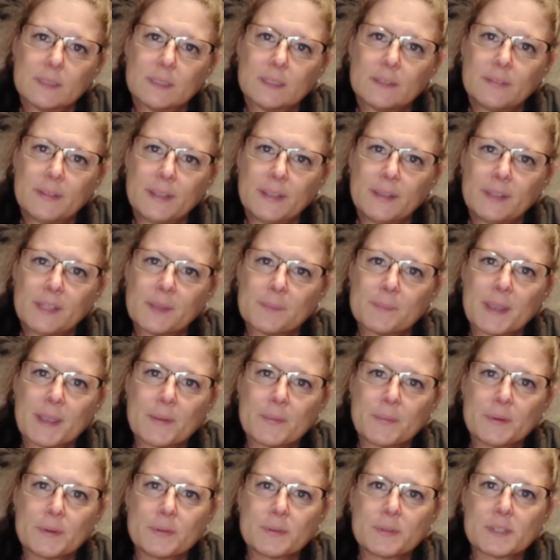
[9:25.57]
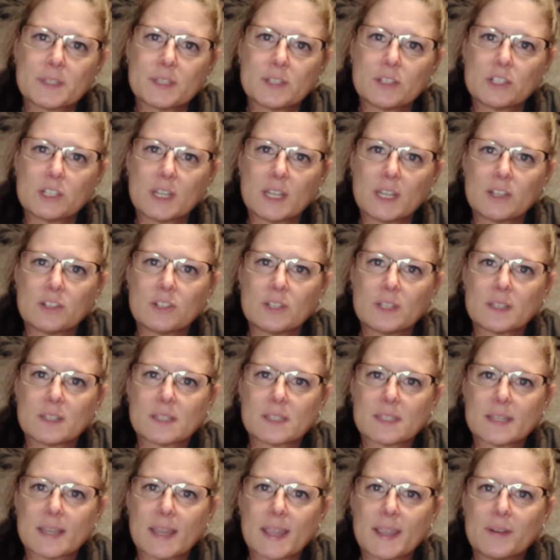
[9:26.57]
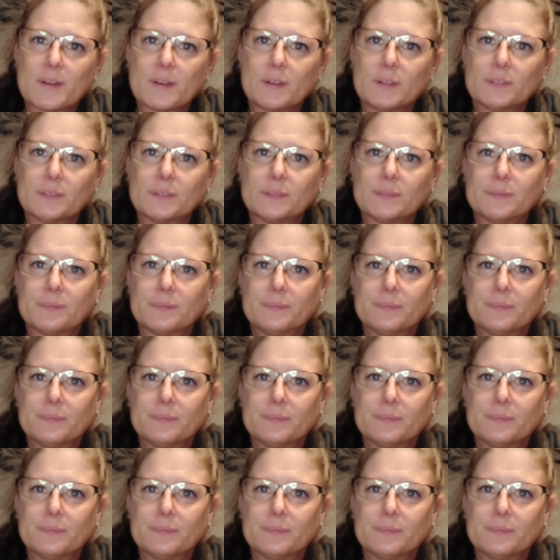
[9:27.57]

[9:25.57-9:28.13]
of healing my wounds and changing the cycle